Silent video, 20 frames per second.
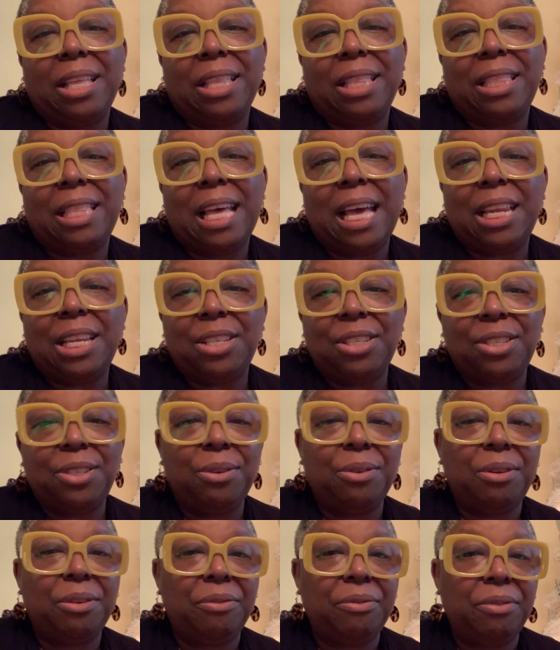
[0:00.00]
That
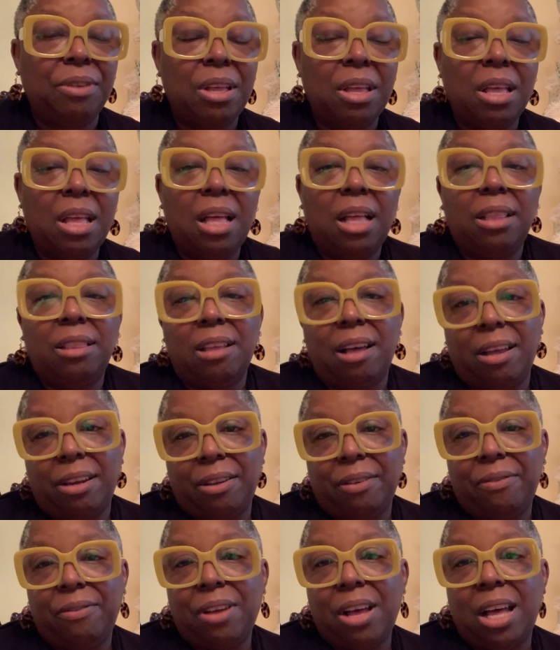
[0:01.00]
ensued a lot
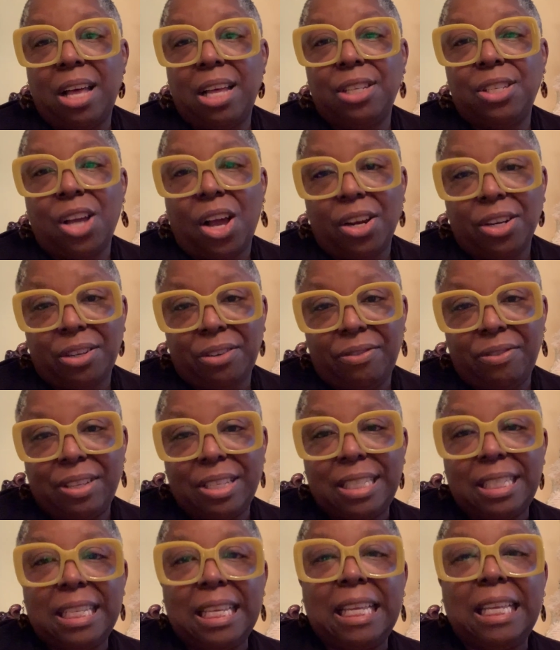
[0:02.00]
of doctor
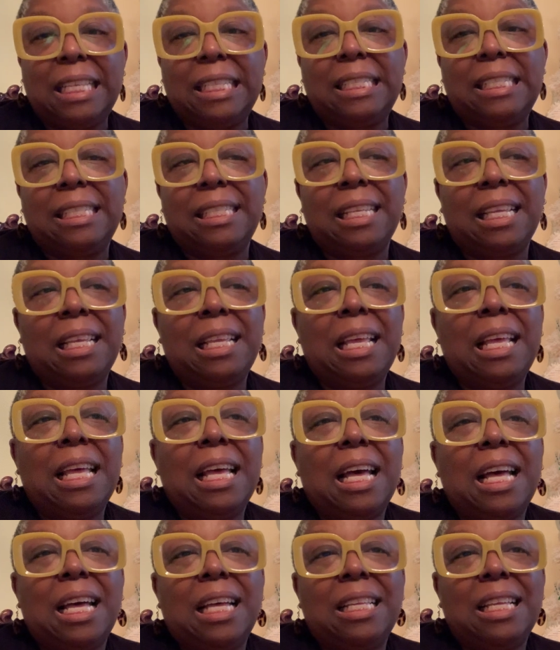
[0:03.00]
visits,
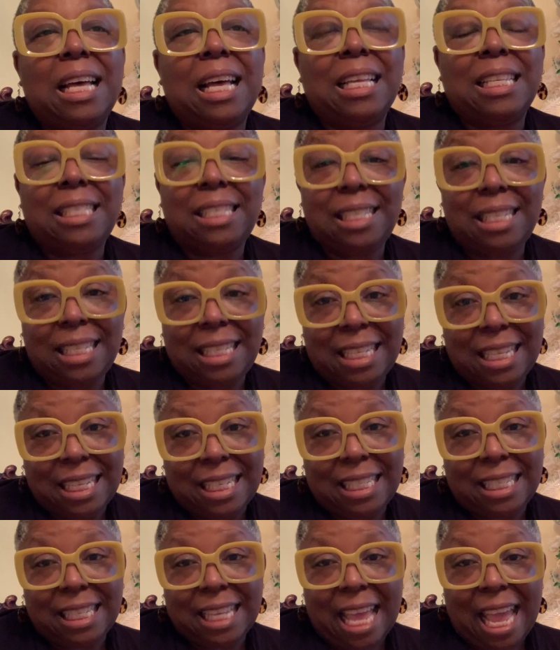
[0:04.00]
CT
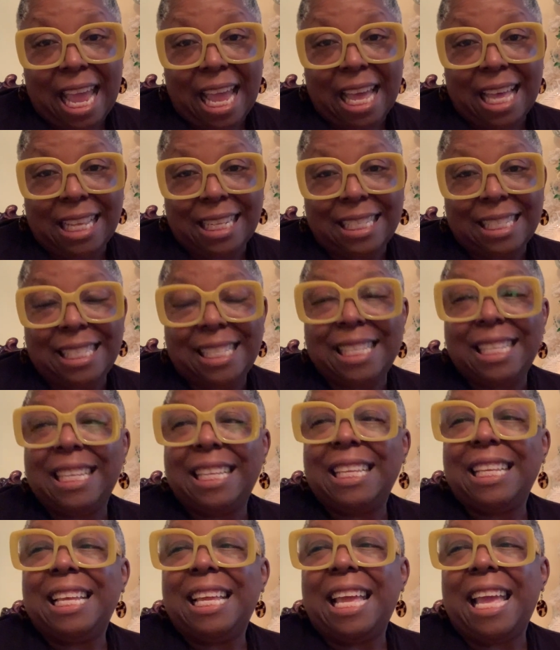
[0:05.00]
scans,
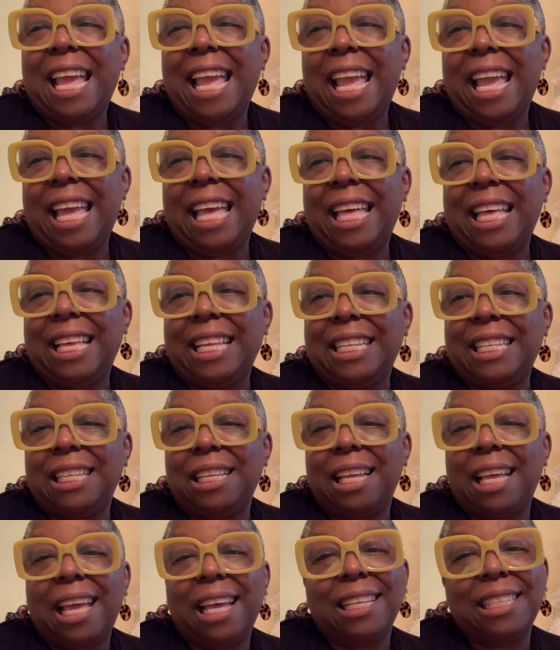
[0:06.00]
and
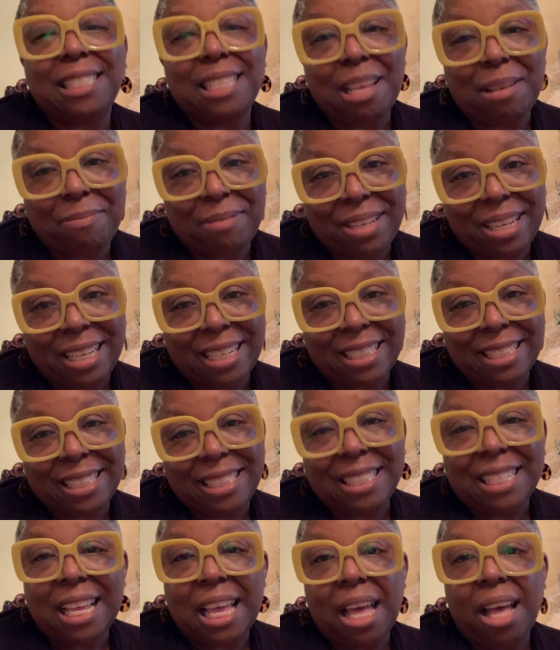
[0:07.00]
acceptance
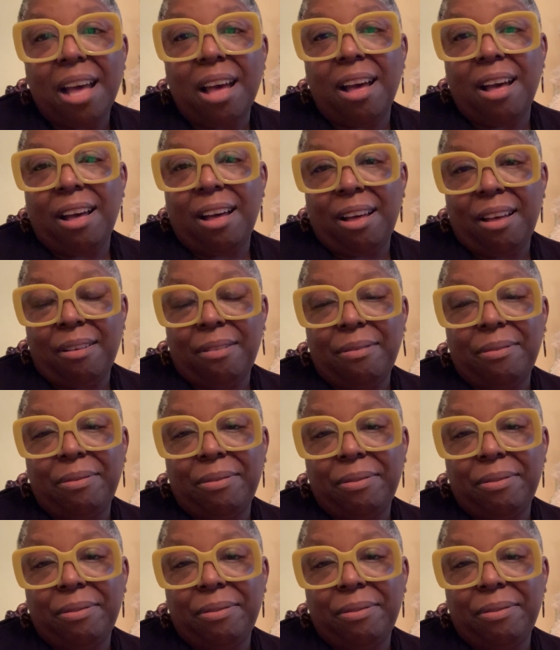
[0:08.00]
of